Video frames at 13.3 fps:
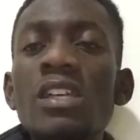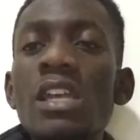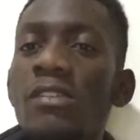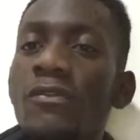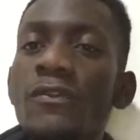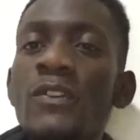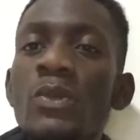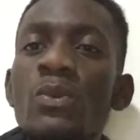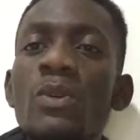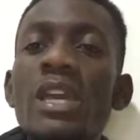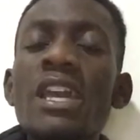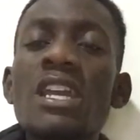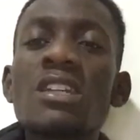If
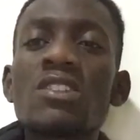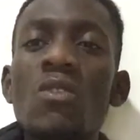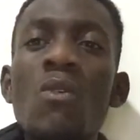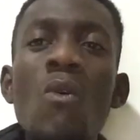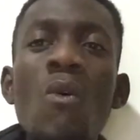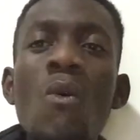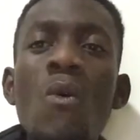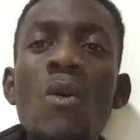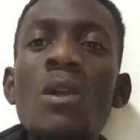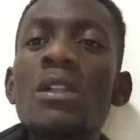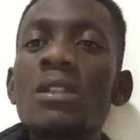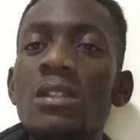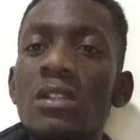you act
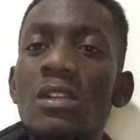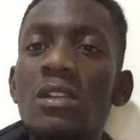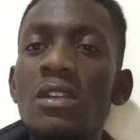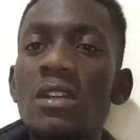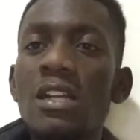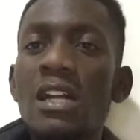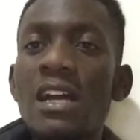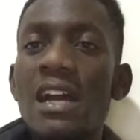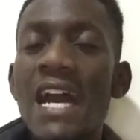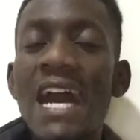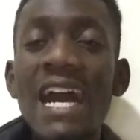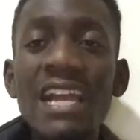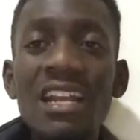all
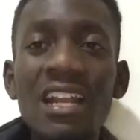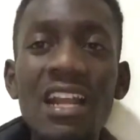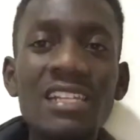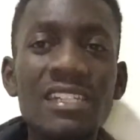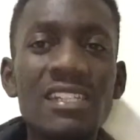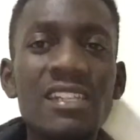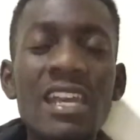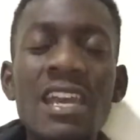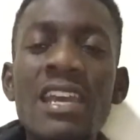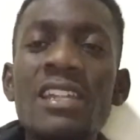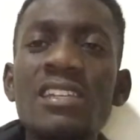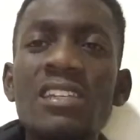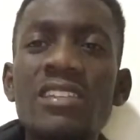high class
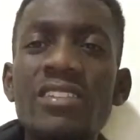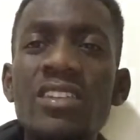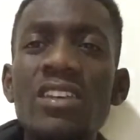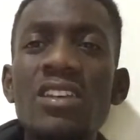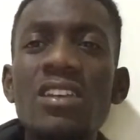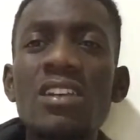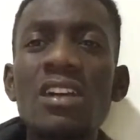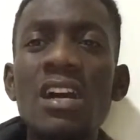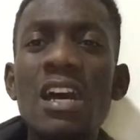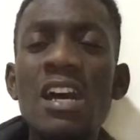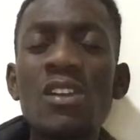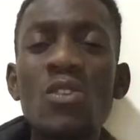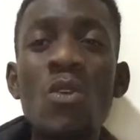and
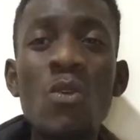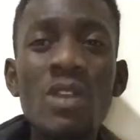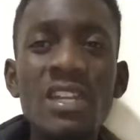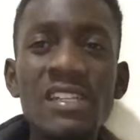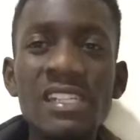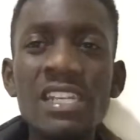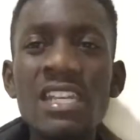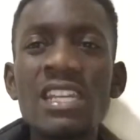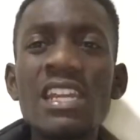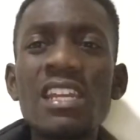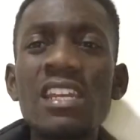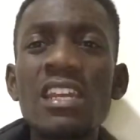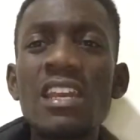
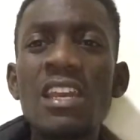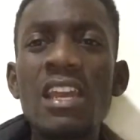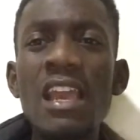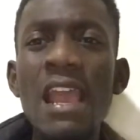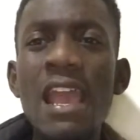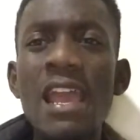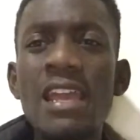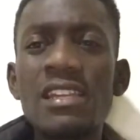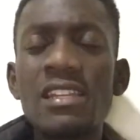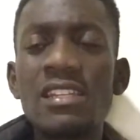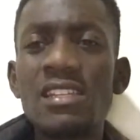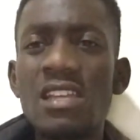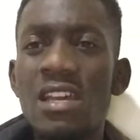condescending
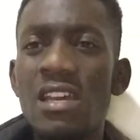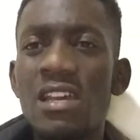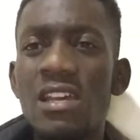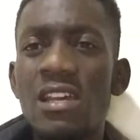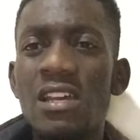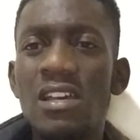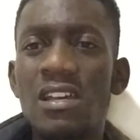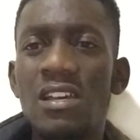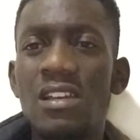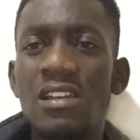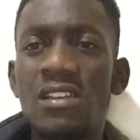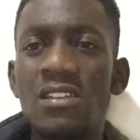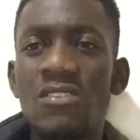and
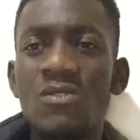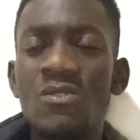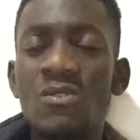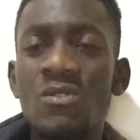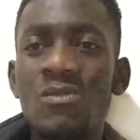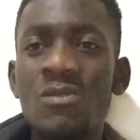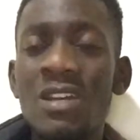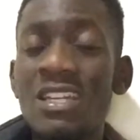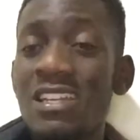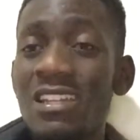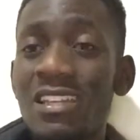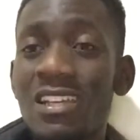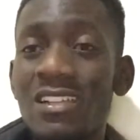what
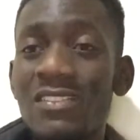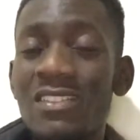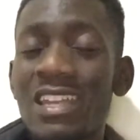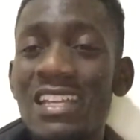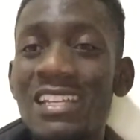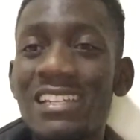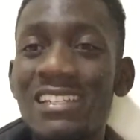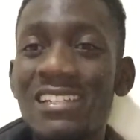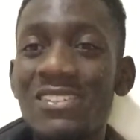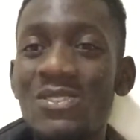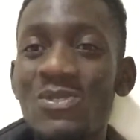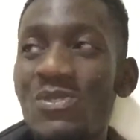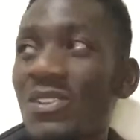other thing
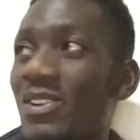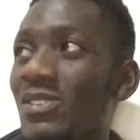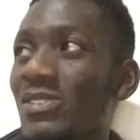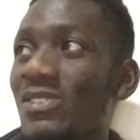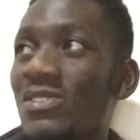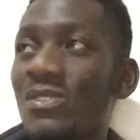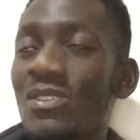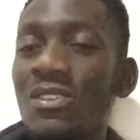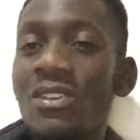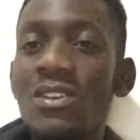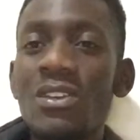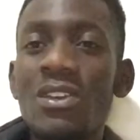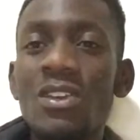do the girls do?
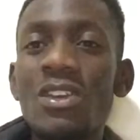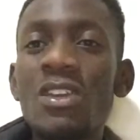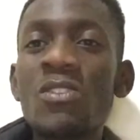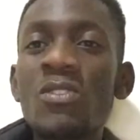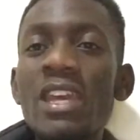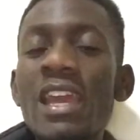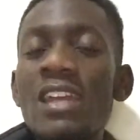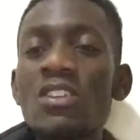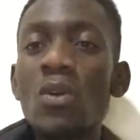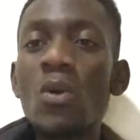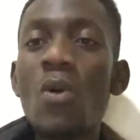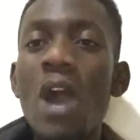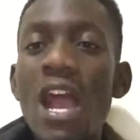You know, you act
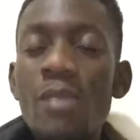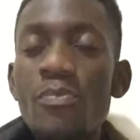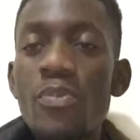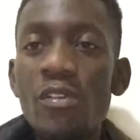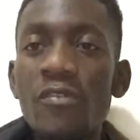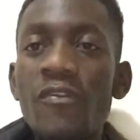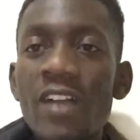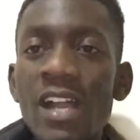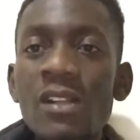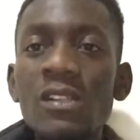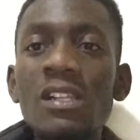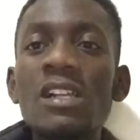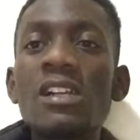all high
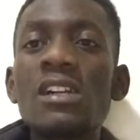profile.